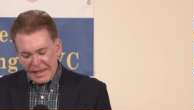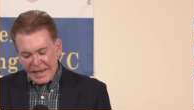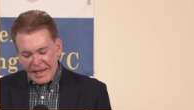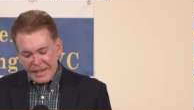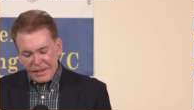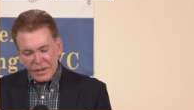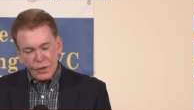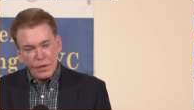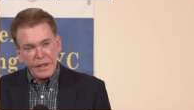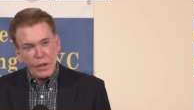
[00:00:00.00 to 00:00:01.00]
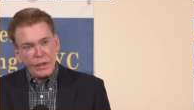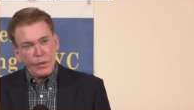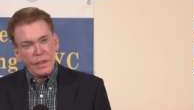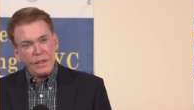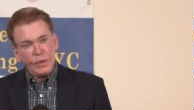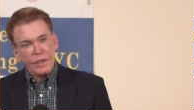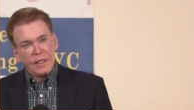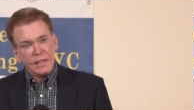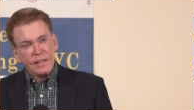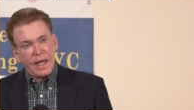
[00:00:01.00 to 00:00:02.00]
And you're the only one who can
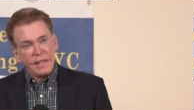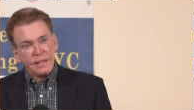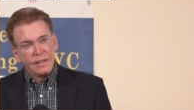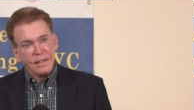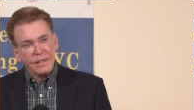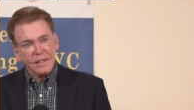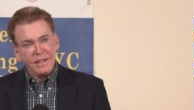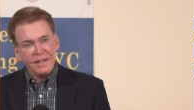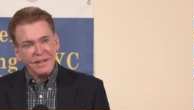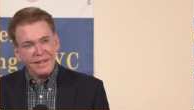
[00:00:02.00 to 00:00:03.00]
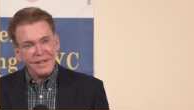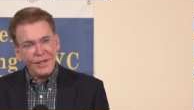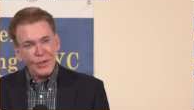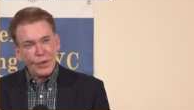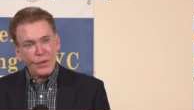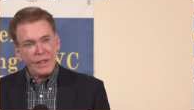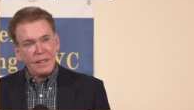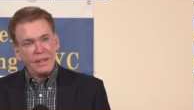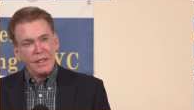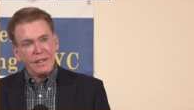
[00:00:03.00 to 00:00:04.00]
assess, you know,
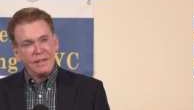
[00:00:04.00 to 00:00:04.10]
uh,